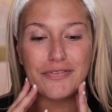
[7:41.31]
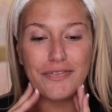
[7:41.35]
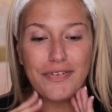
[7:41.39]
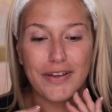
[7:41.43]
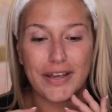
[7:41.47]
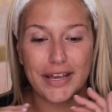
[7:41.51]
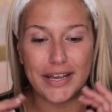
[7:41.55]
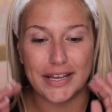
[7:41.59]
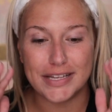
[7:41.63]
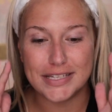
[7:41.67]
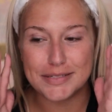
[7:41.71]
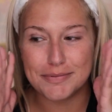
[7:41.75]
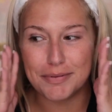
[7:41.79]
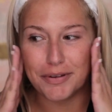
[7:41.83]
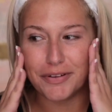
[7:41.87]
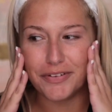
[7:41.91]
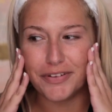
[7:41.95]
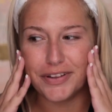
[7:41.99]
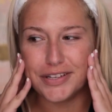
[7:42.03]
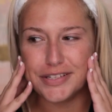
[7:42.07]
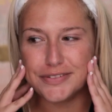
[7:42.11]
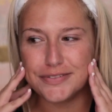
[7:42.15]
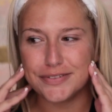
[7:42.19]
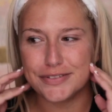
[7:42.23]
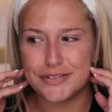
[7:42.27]
face. My
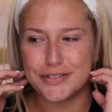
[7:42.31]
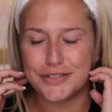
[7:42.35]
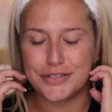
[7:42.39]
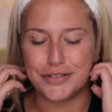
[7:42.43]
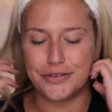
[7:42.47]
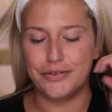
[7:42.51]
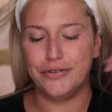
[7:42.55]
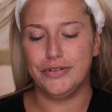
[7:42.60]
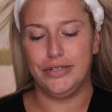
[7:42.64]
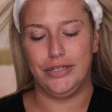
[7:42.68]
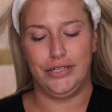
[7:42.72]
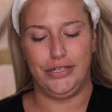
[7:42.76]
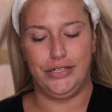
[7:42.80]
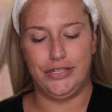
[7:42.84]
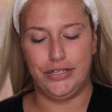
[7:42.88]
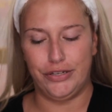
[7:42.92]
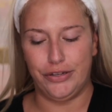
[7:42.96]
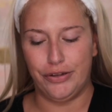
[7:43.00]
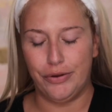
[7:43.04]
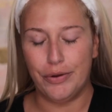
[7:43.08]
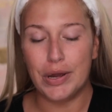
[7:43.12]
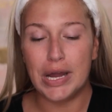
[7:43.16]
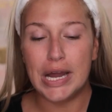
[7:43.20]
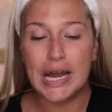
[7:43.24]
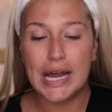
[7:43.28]
face feels so good
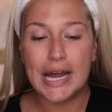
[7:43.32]
too.